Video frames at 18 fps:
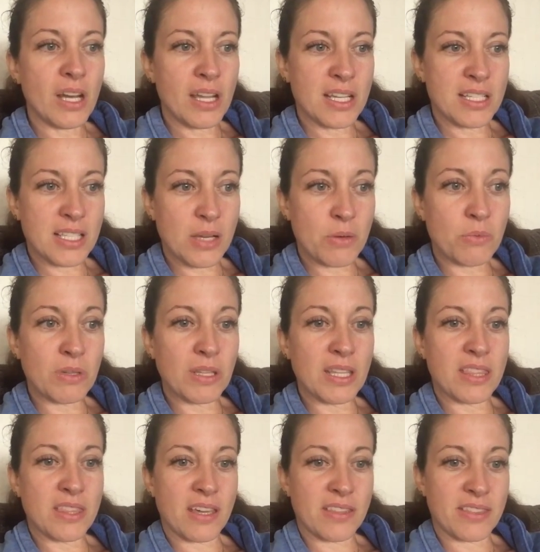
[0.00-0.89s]
because I
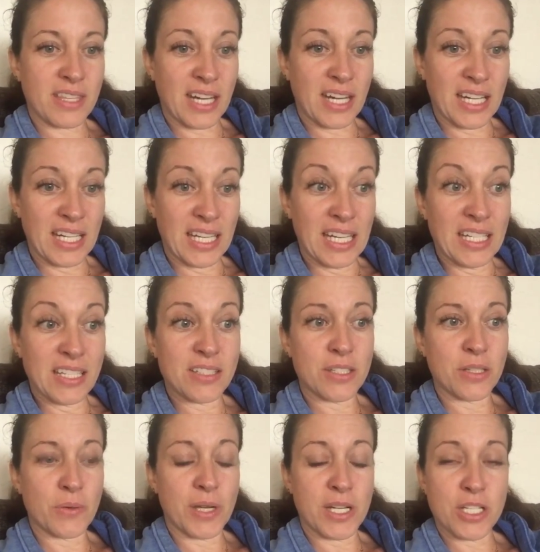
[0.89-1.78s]
really thought that I need
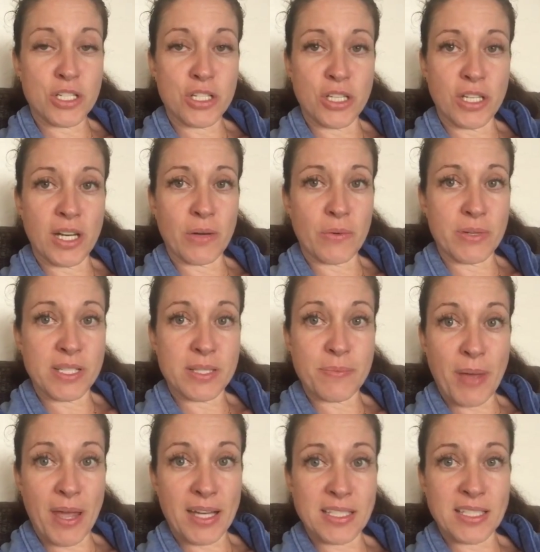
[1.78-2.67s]
to, I should, I
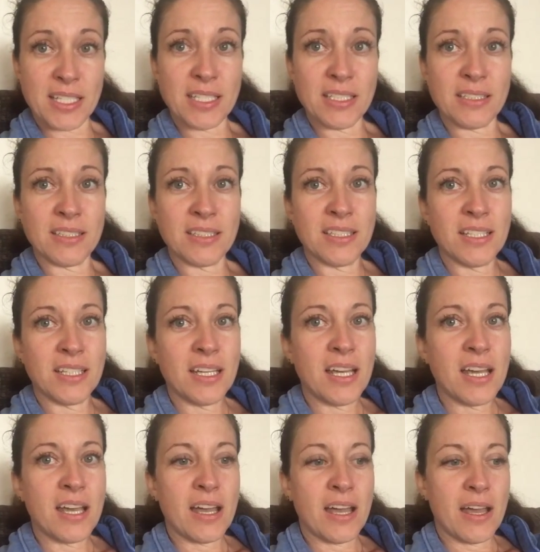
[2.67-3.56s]
respect it.
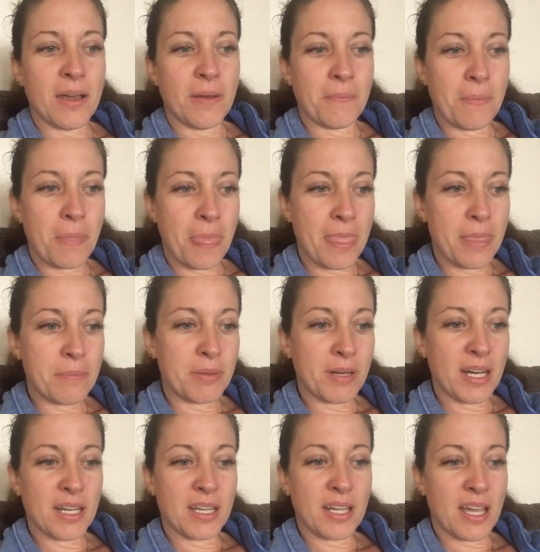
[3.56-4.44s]
Um,
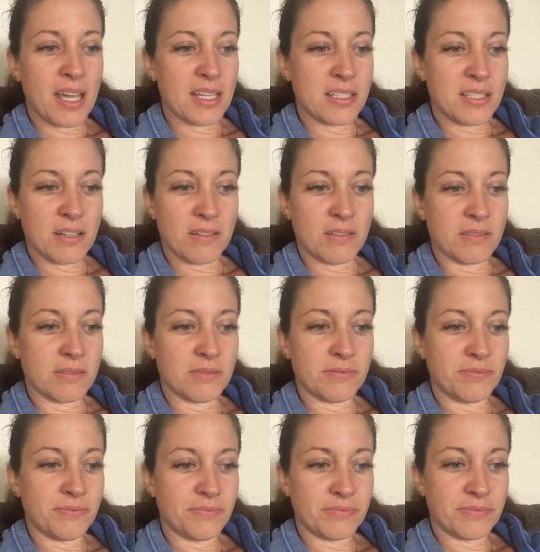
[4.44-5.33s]
but I, I don't,
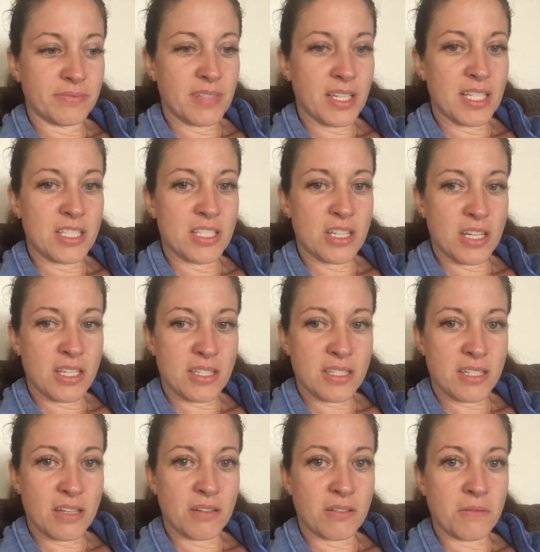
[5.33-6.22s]
I
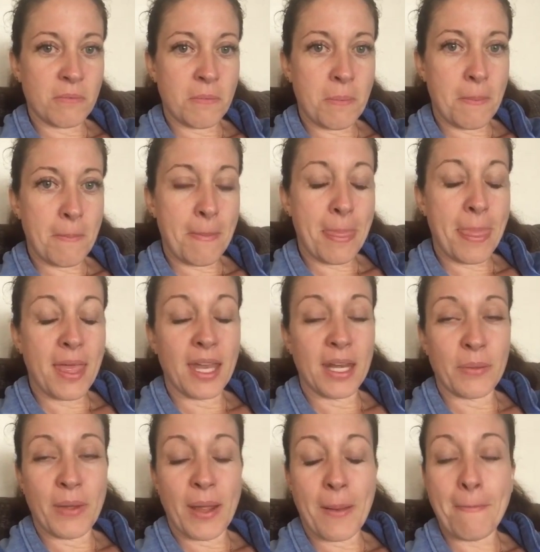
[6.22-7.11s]
just don't.
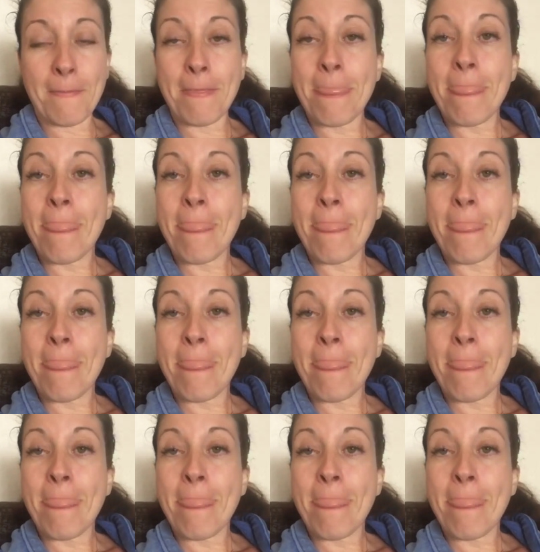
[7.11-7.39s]
Anyway.